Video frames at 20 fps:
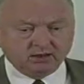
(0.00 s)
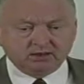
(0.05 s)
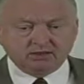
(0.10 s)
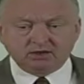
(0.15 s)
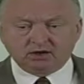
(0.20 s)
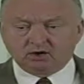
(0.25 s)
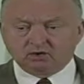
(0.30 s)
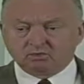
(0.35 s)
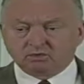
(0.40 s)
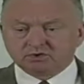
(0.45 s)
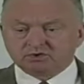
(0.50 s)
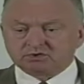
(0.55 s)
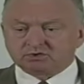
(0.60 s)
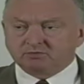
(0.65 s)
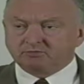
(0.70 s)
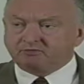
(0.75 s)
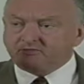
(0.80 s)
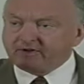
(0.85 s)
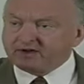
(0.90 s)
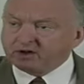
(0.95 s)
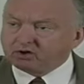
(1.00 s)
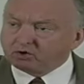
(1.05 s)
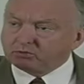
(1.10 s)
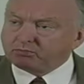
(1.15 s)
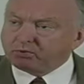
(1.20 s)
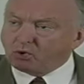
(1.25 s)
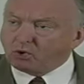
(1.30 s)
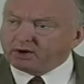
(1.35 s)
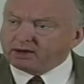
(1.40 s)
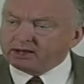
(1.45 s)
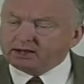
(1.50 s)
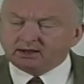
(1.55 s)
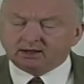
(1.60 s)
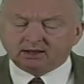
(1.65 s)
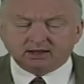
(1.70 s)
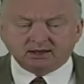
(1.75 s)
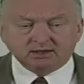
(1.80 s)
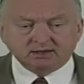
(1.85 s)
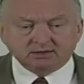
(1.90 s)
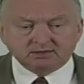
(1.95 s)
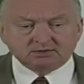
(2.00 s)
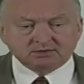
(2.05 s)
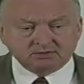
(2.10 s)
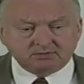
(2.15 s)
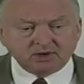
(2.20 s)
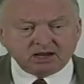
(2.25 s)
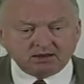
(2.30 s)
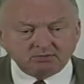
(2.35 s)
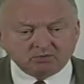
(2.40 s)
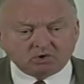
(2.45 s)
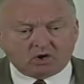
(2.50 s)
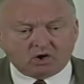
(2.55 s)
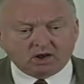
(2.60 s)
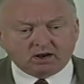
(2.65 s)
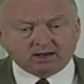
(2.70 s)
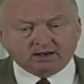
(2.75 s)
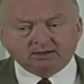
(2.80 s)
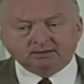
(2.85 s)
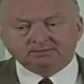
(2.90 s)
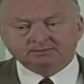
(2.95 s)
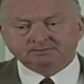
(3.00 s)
there was some finger pointing and some name calling.